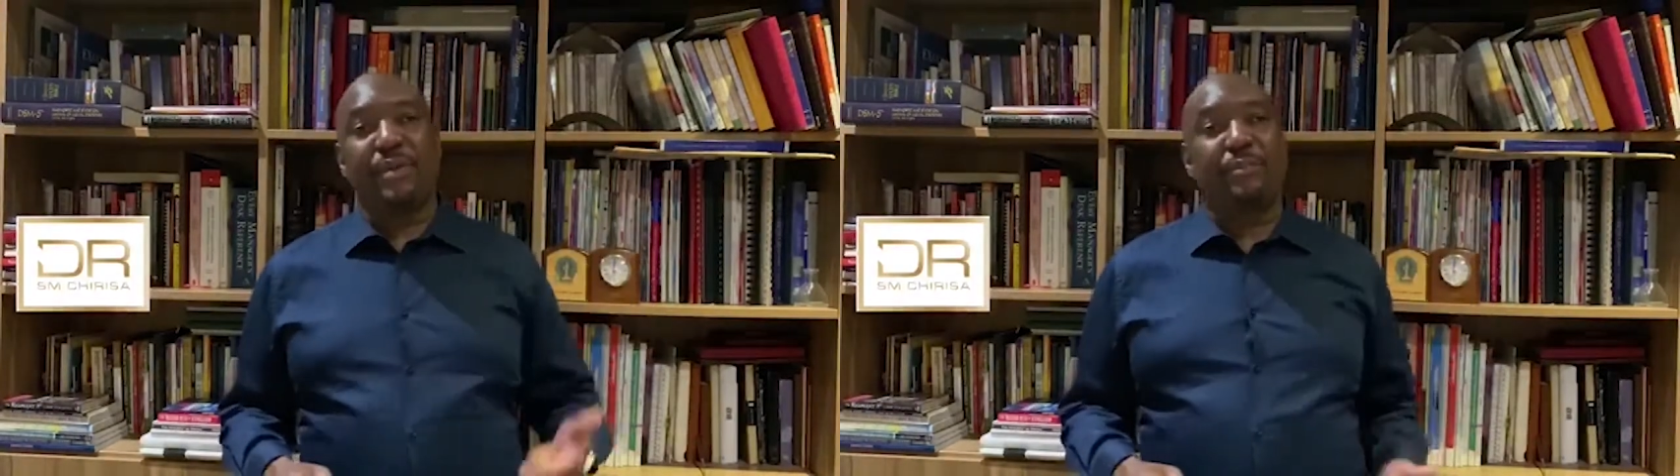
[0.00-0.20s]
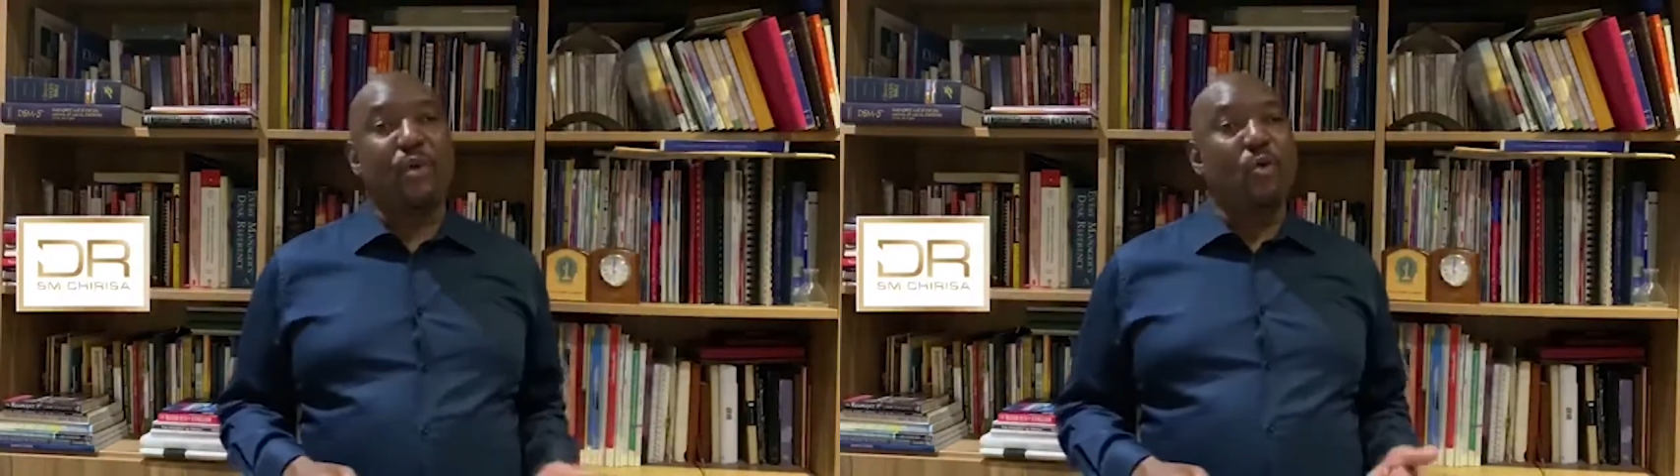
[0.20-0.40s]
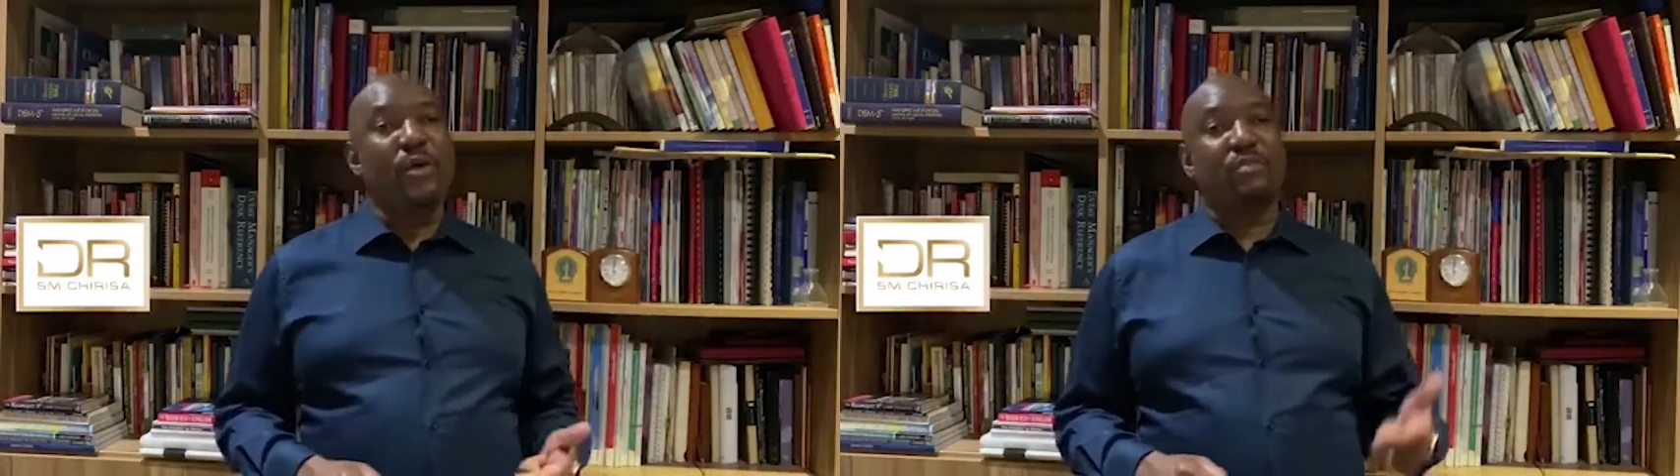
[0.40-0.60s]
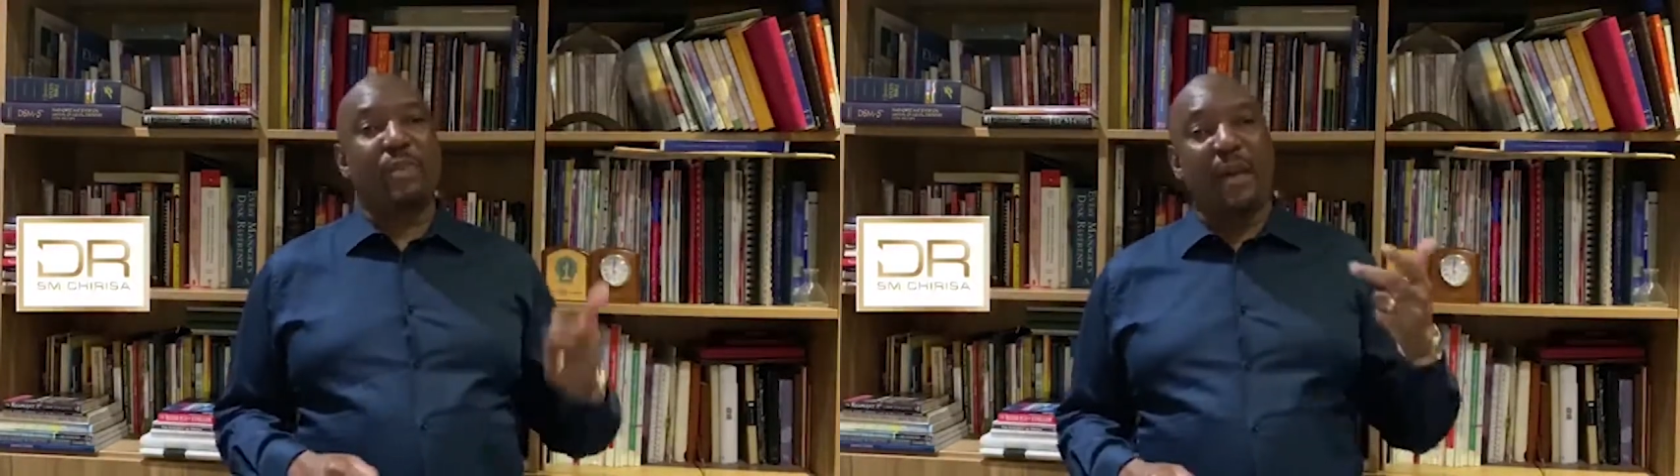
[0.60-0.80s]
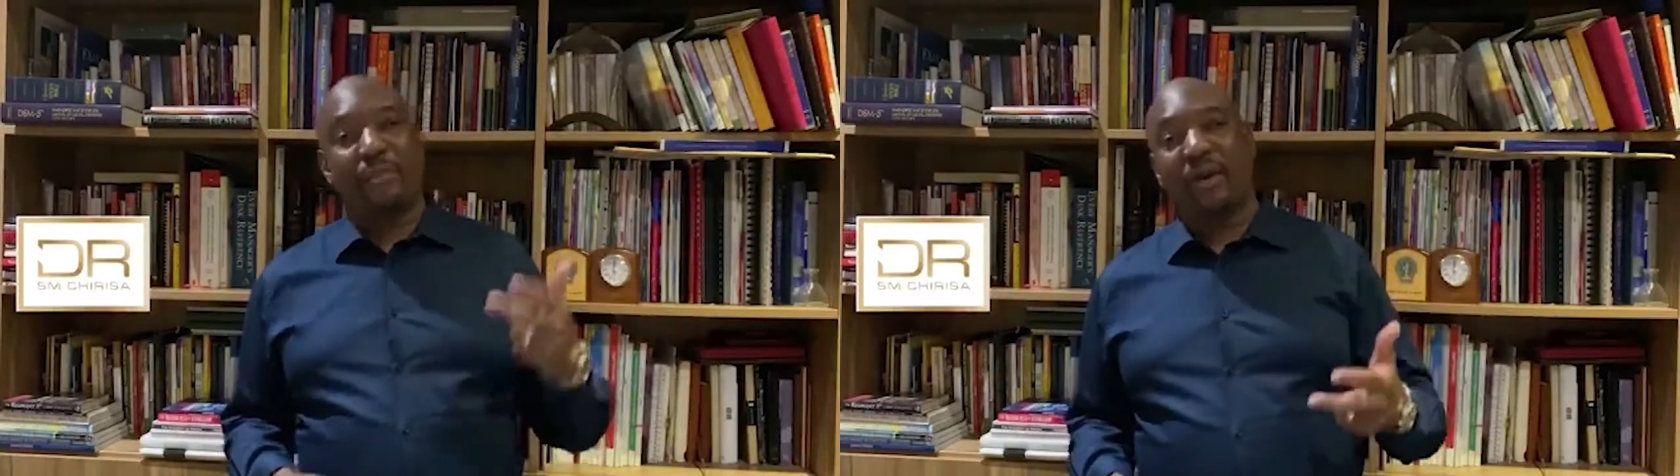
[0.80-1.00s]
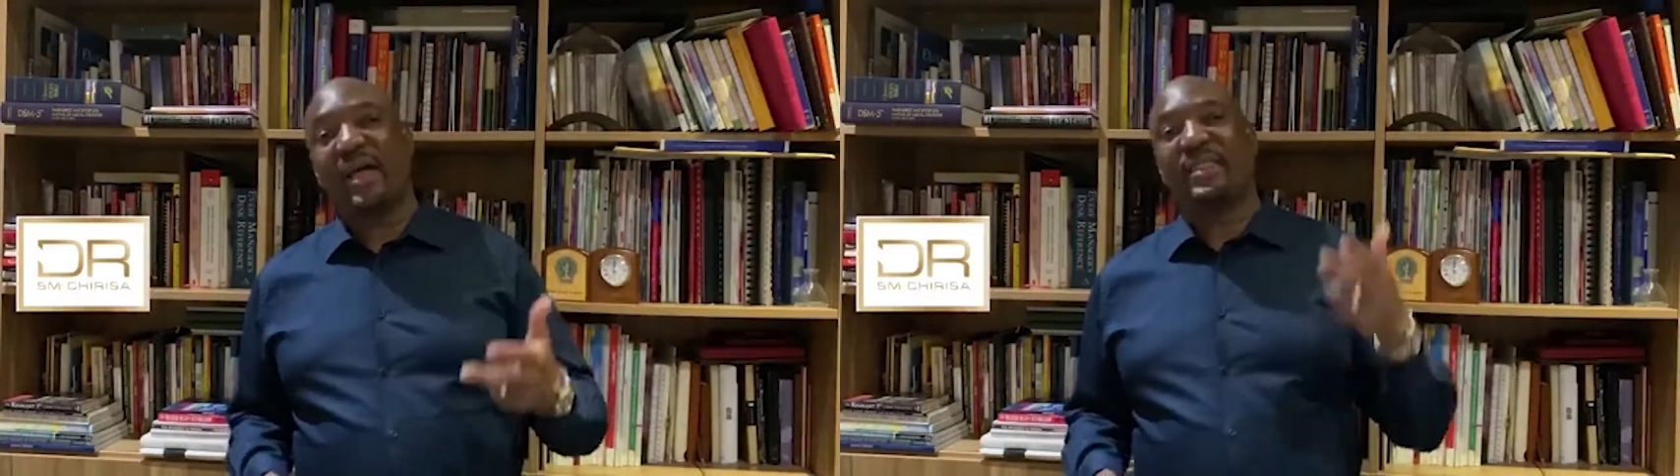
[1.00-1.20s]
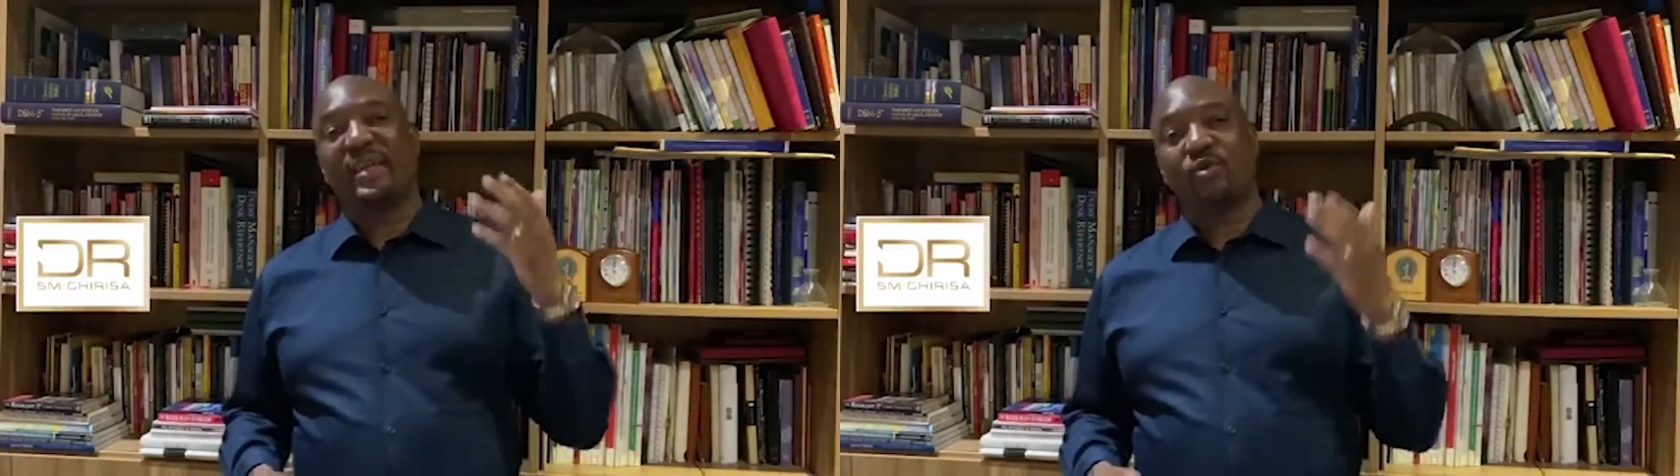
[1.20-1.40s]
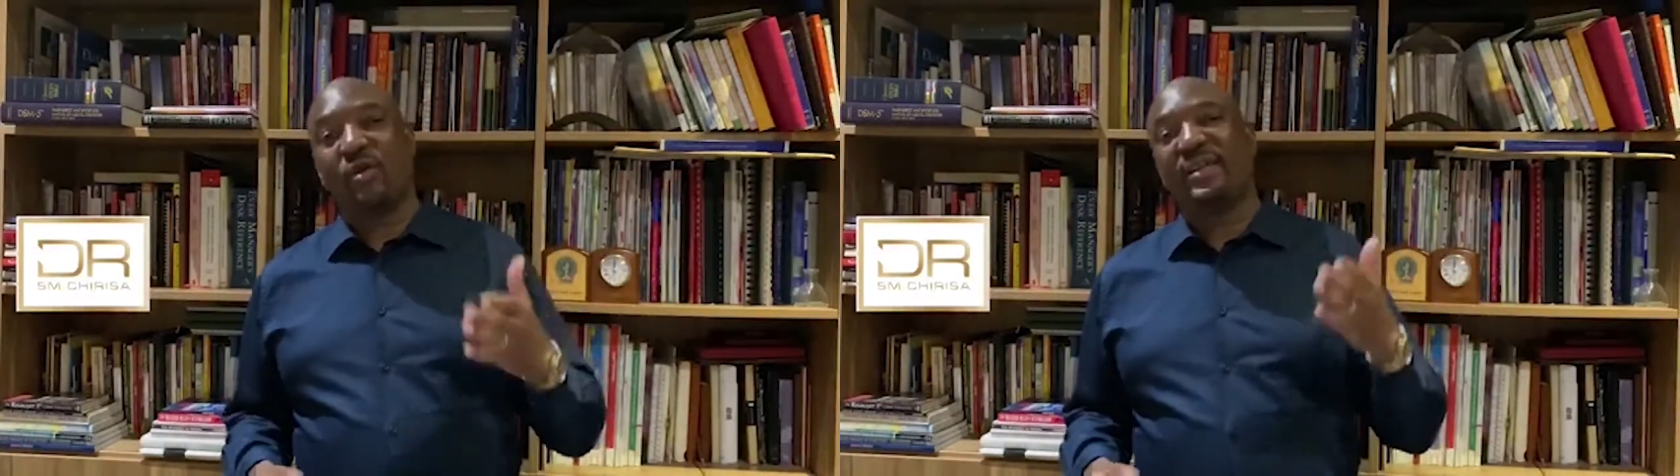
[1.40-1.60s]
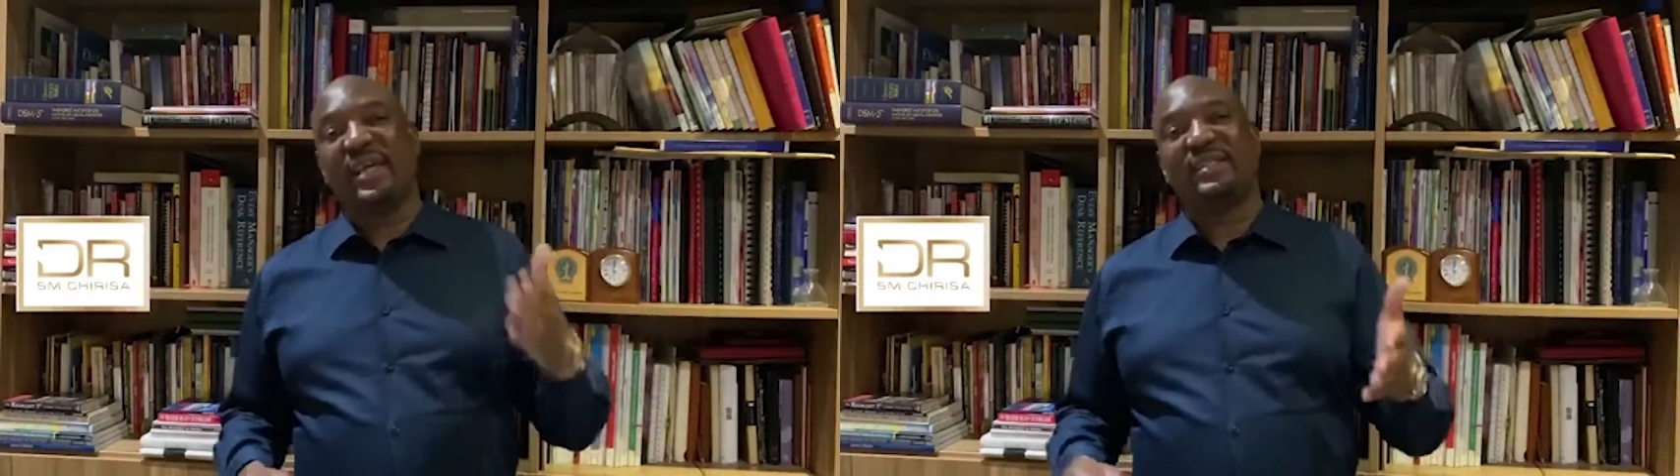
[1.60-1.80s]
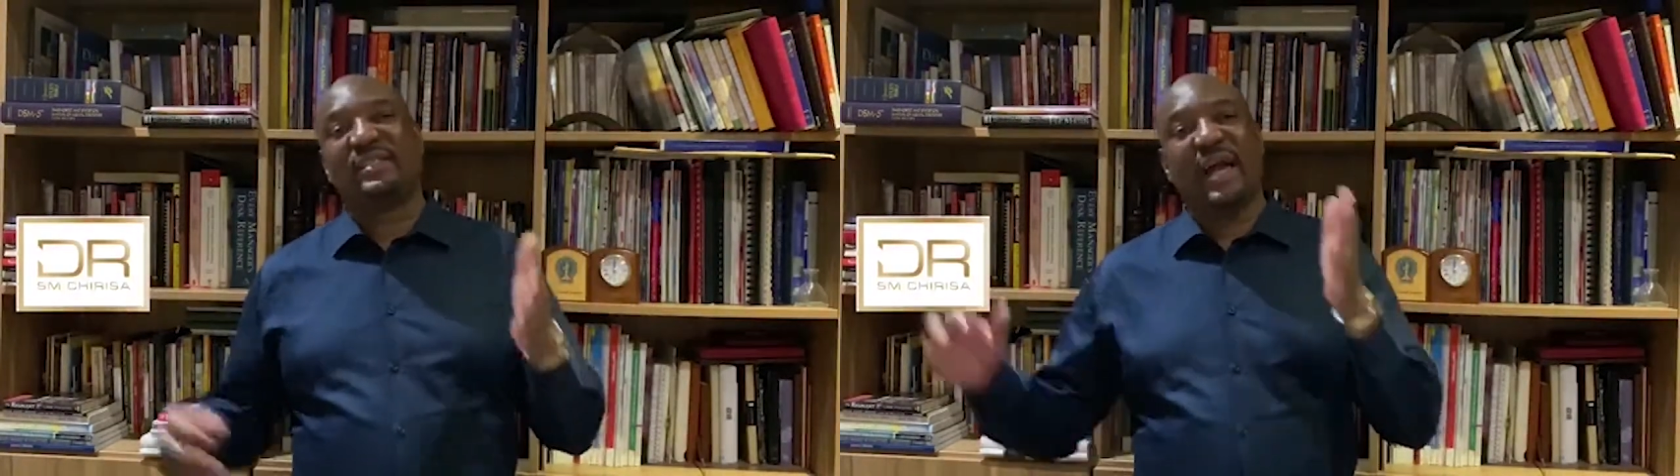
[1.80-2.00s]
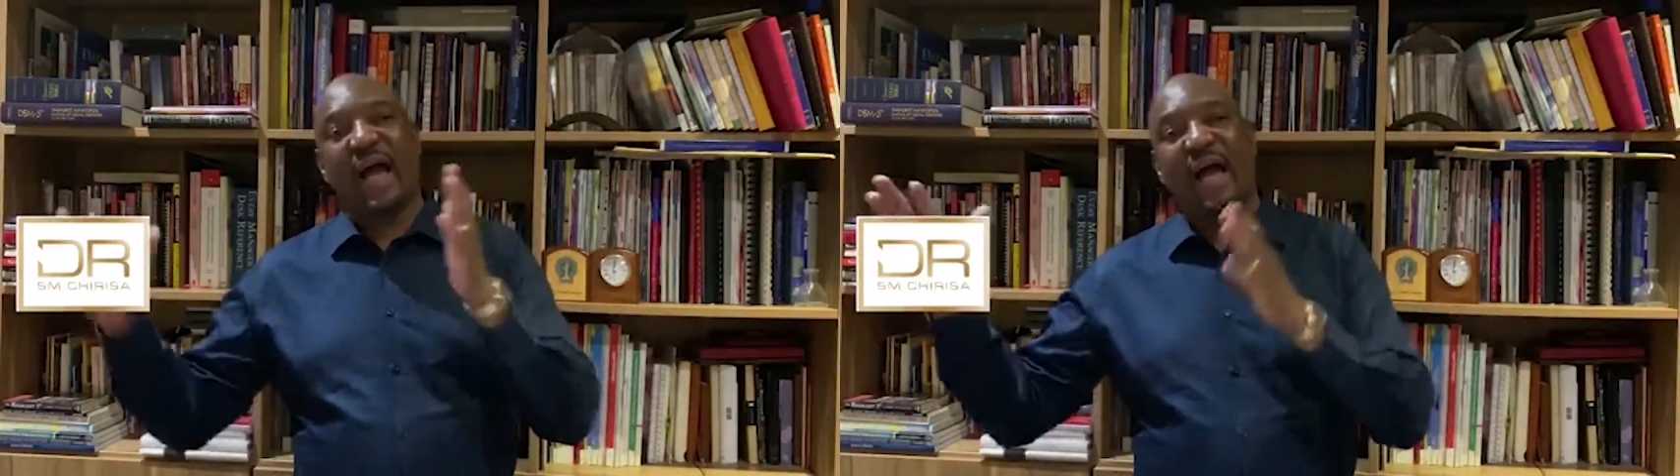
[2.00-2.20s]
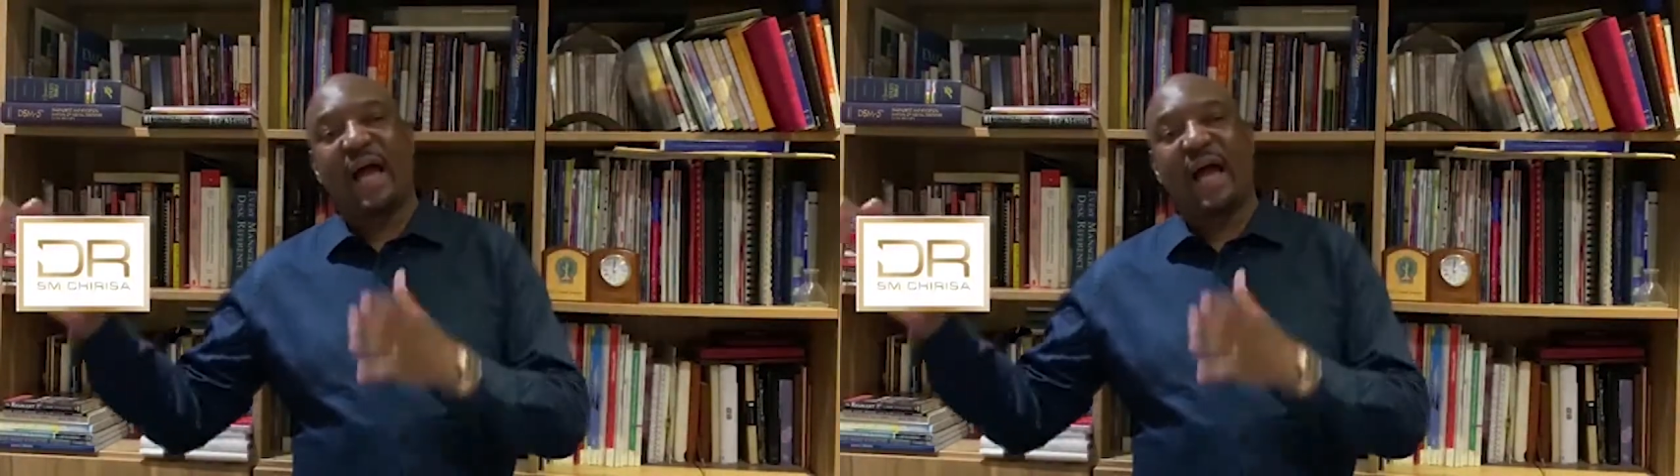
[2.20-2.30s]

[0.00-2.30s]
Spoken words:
people with bipolar, they don't need